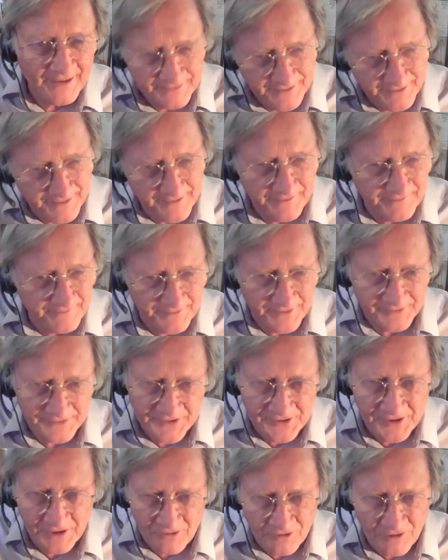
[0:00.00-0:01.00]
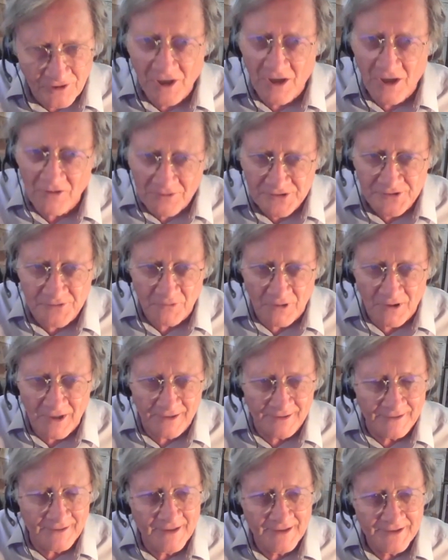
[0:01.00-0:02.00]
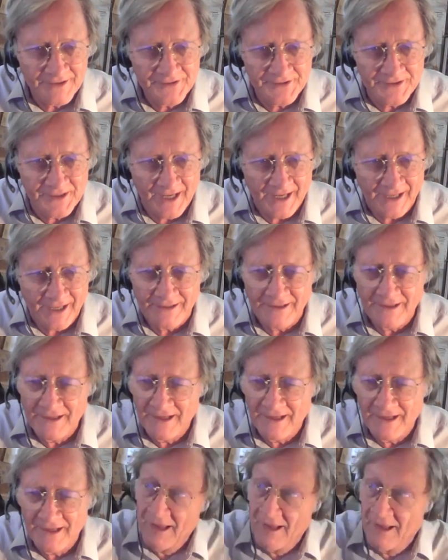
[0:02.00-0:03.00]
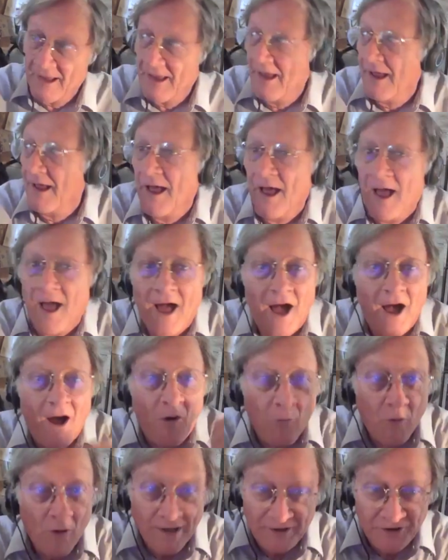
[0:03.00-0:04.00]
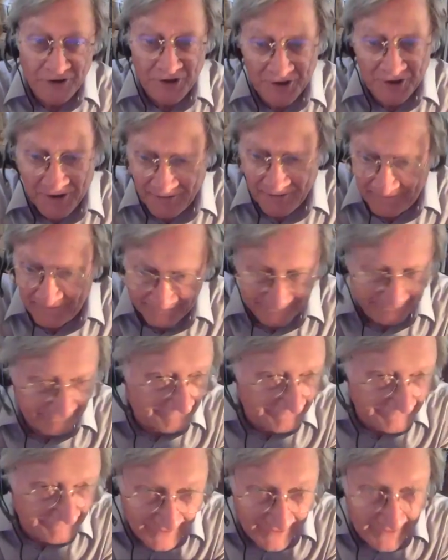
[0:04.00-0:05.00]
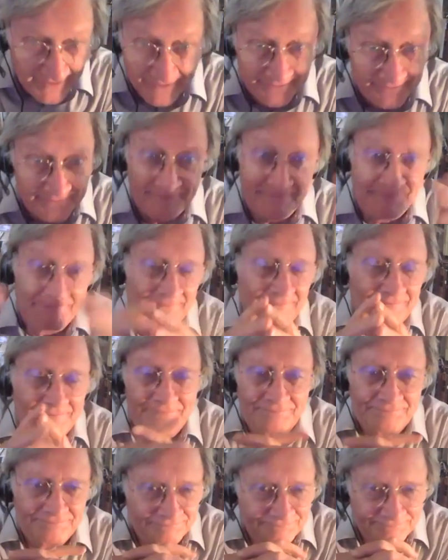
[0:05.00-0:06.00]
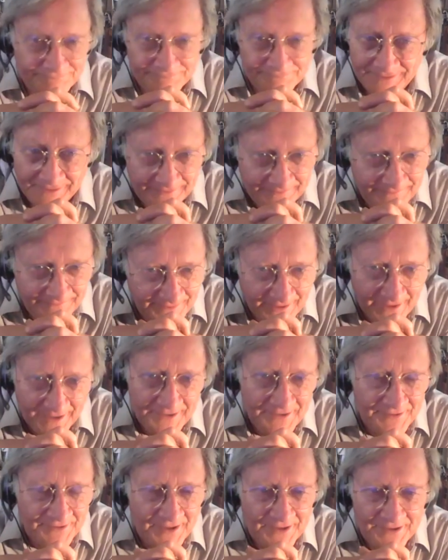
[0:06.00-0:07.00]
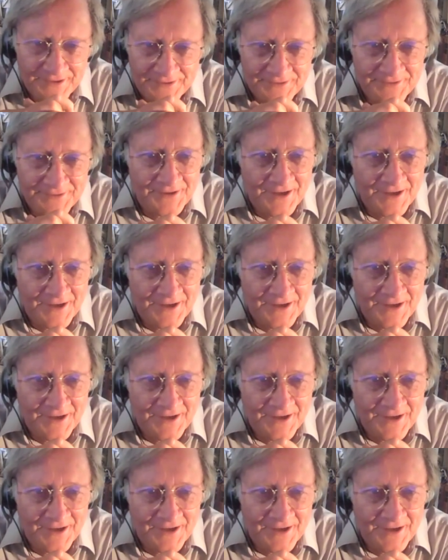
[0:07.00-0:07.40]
The, the still closed one stayed, which is, is, is